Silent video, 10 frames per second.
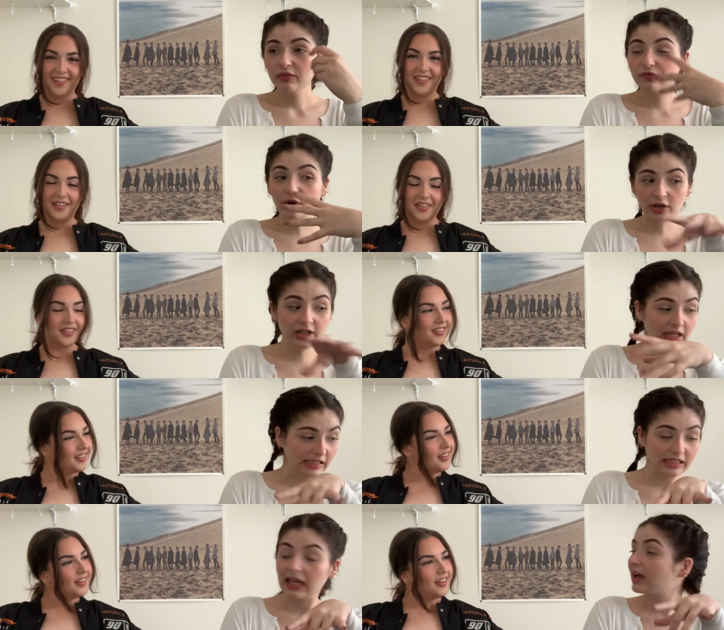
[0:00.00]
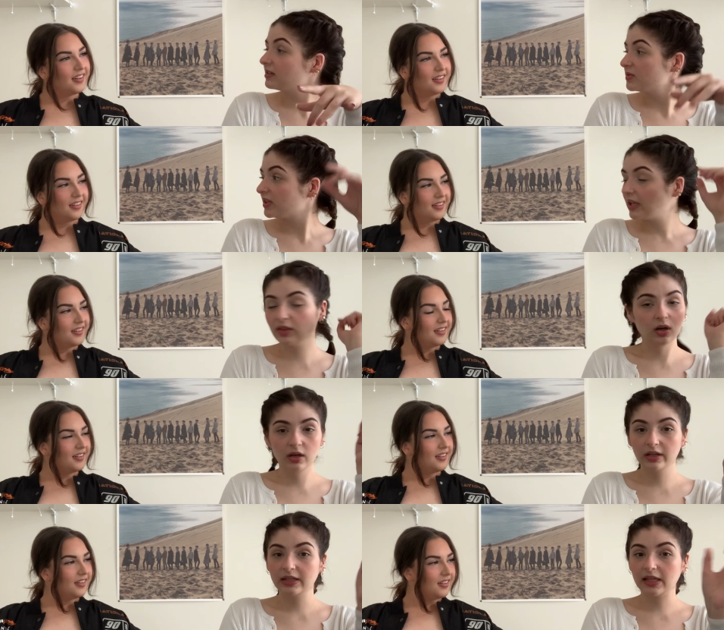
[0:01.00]
Speaker 1: Vernon at the end with like the
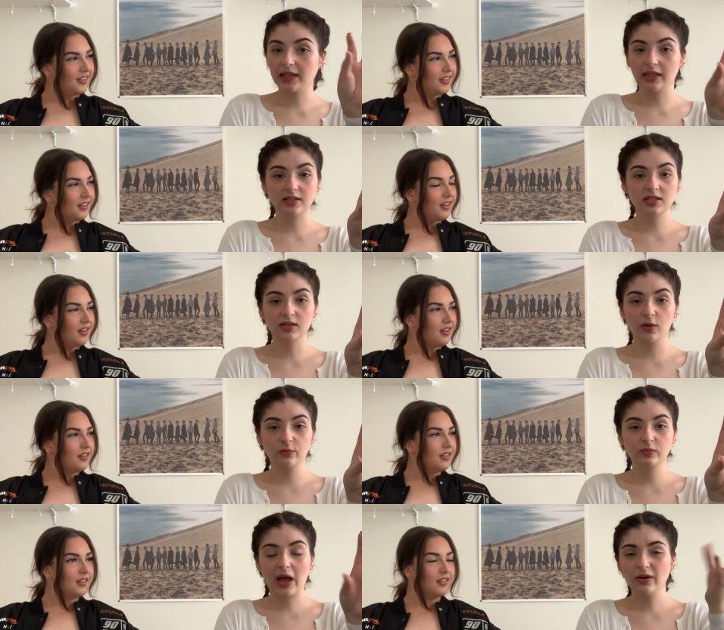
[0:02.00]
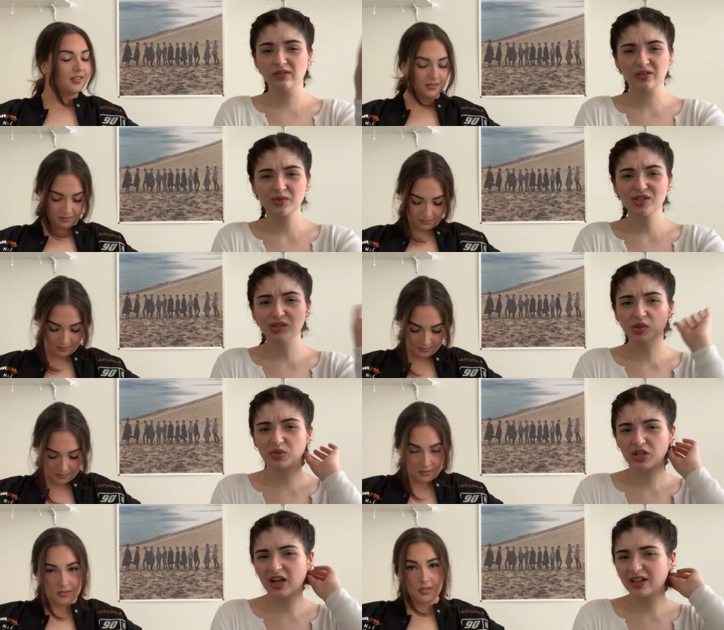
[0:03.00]
hood and that like that slow, I don't know, slow
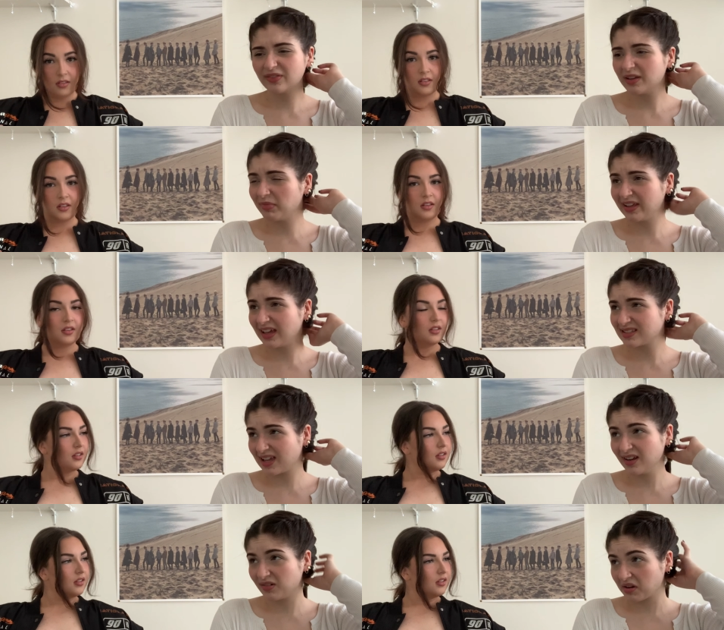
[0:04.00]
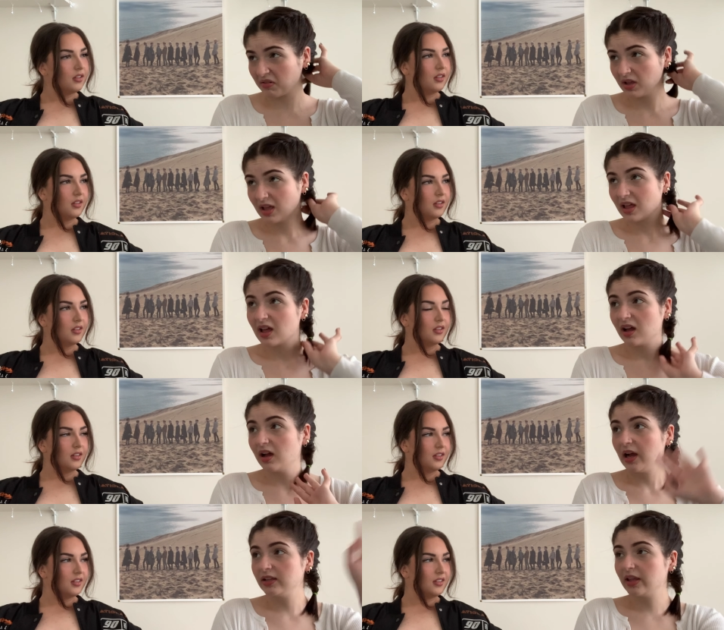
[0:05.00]
shot of him, I guess. I don't know.
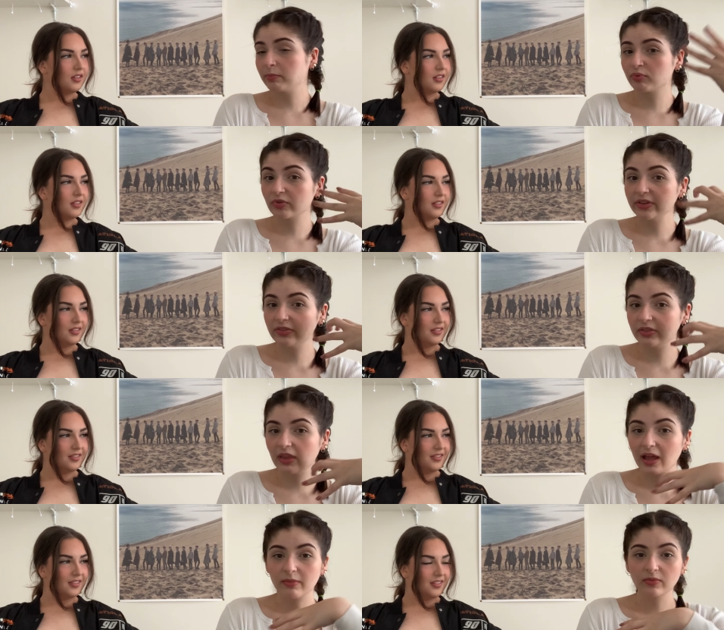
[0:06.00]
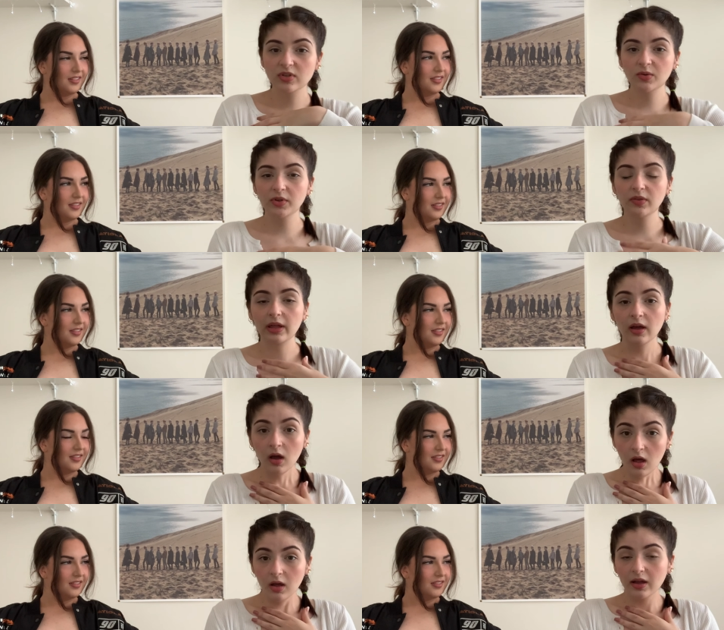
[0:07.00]
I like breathed, I, you know when you like,
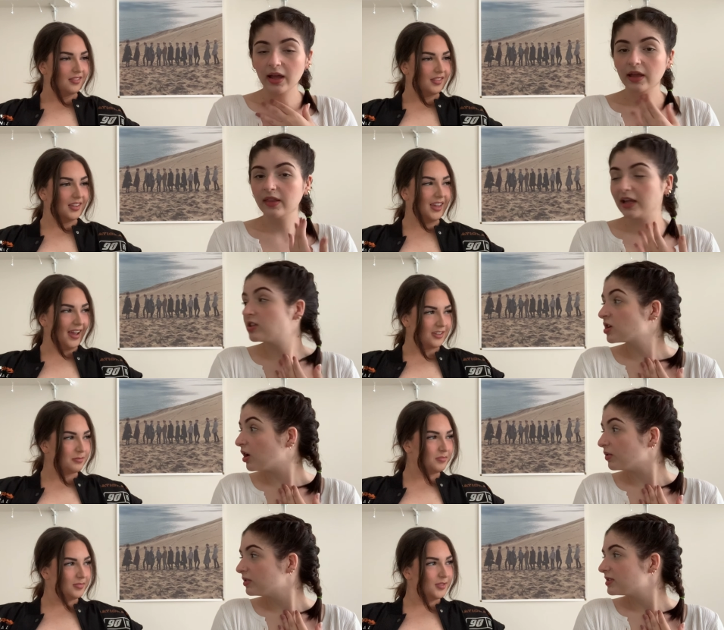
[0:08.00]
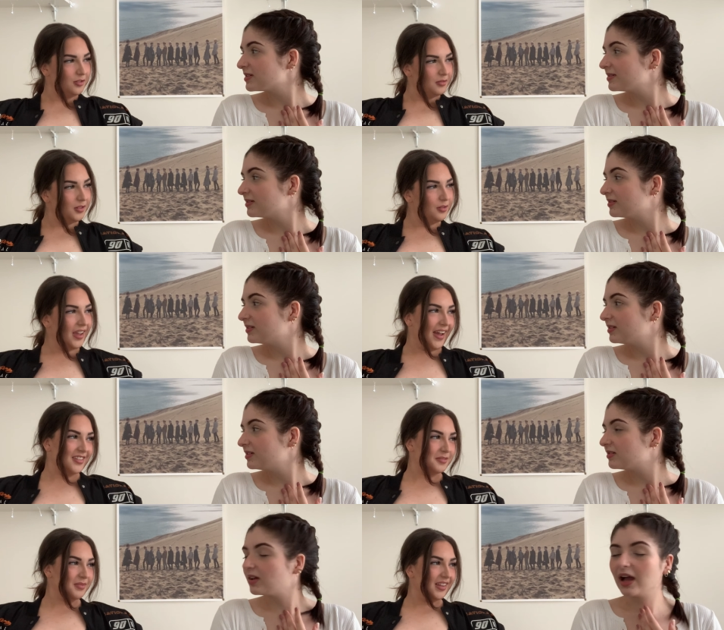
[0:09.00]
and then Gasp I choked. Too. You
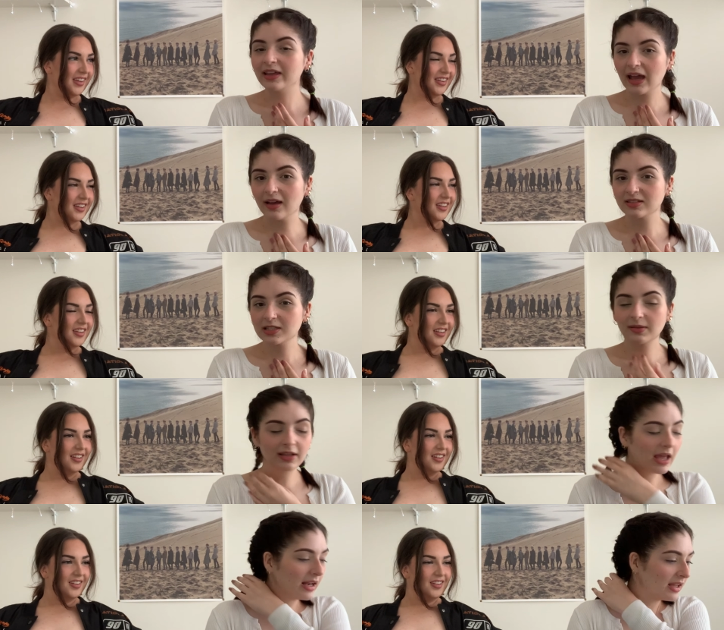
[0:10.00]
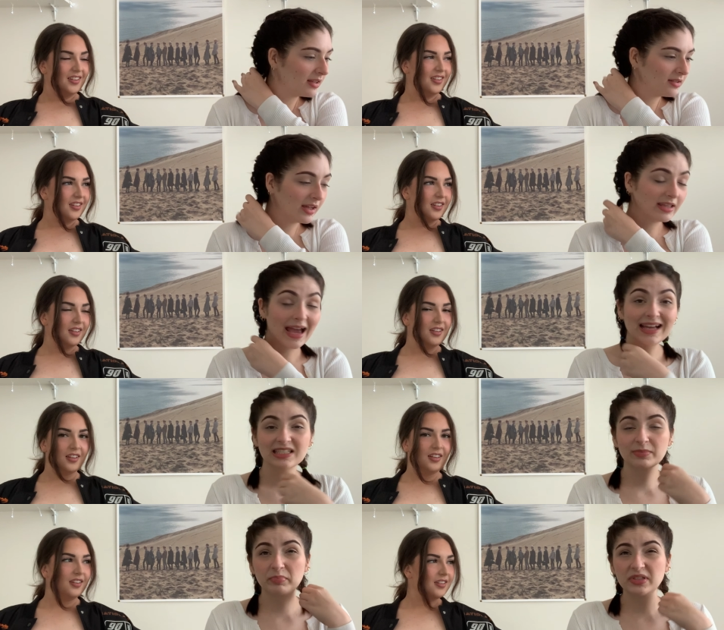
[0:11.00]
gasped. I gasped and I
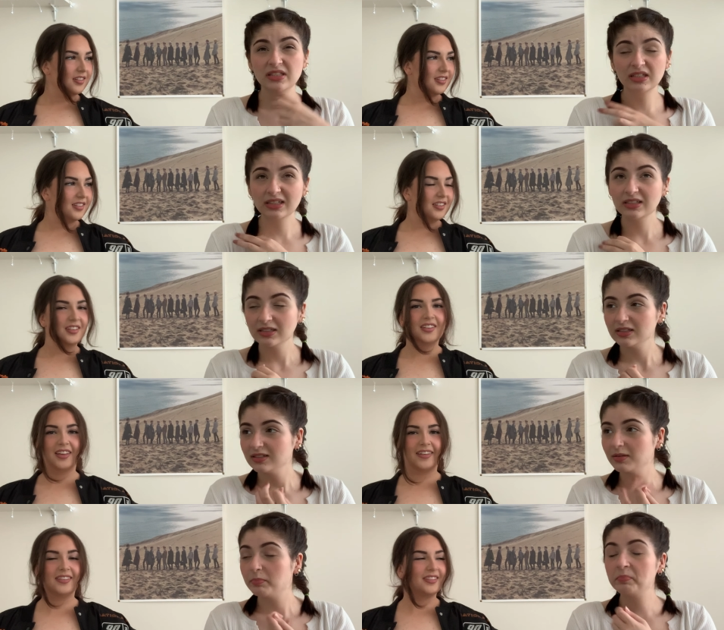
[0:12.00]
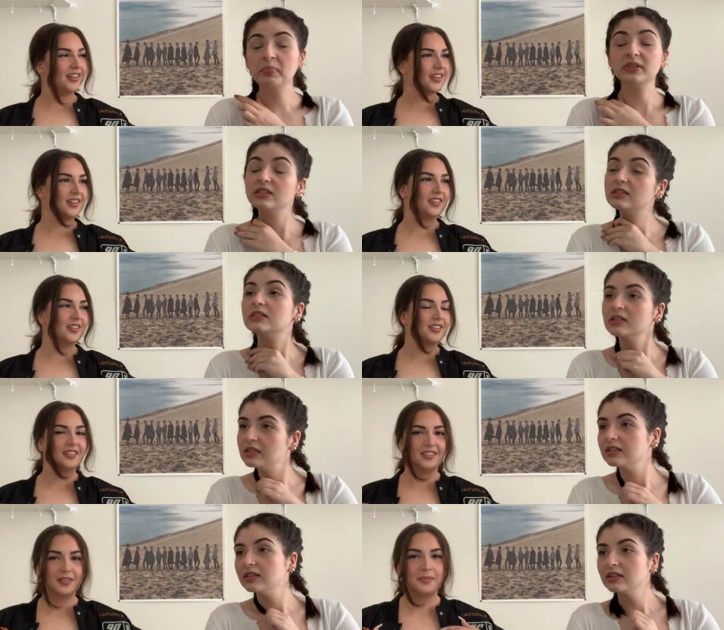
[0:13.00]
gasped. Yeah.
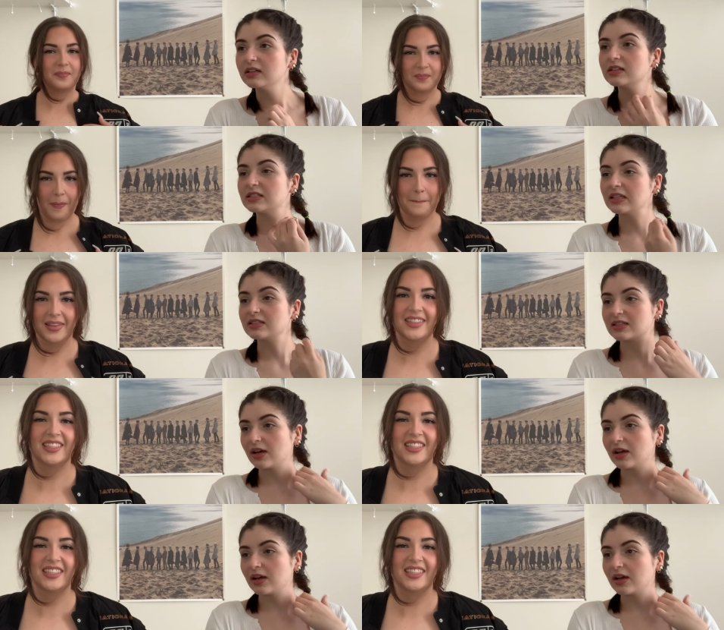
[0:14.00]
Doesn't